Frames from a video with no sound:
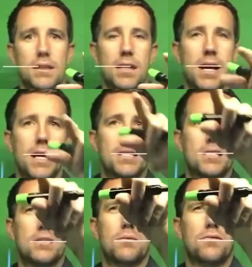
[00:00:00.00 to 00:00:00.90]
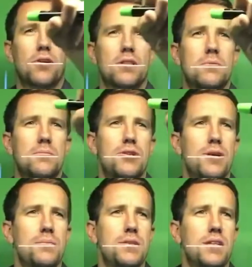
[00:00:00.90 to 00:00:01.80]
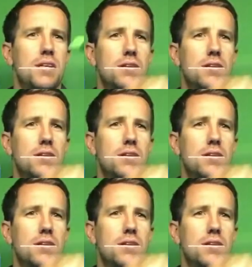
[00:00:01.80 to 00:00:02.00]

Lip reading: Okay, it's just we've got some terms in here